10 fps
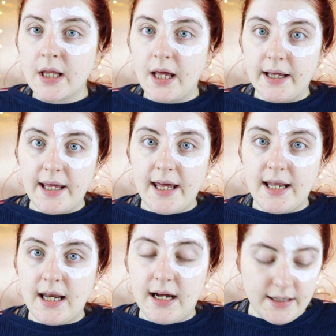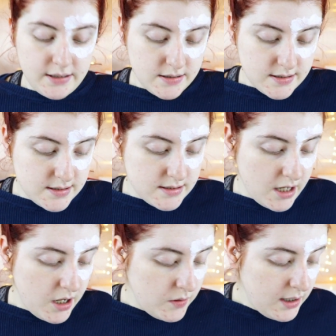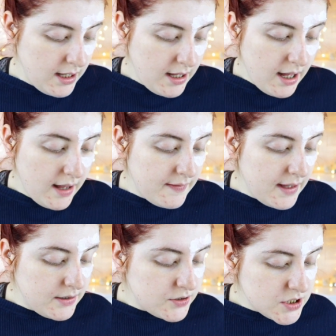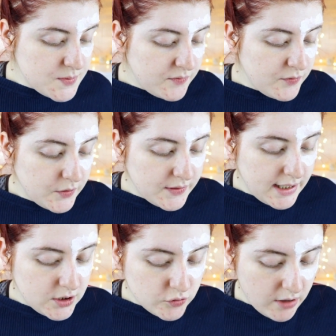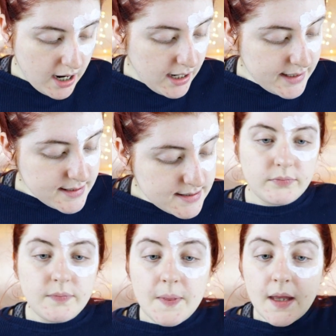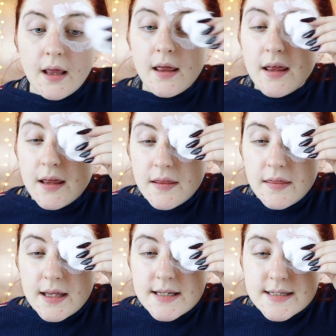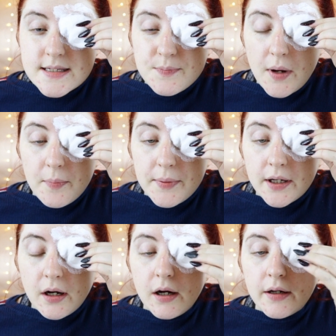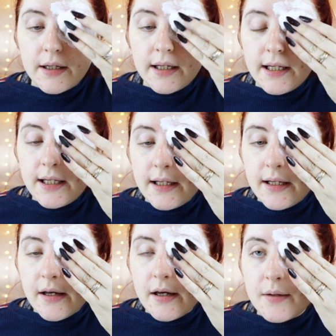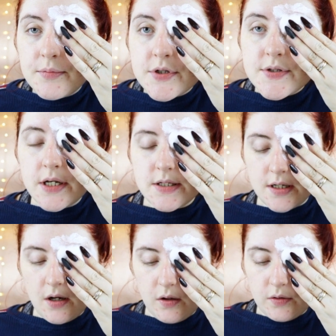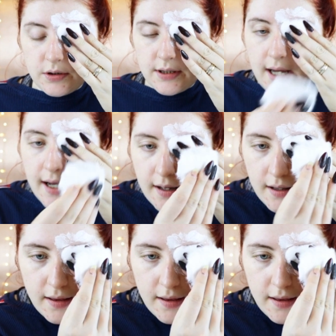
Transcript: Okay, like so. And then just before that dries, this is popping on here. I'm just going to hold that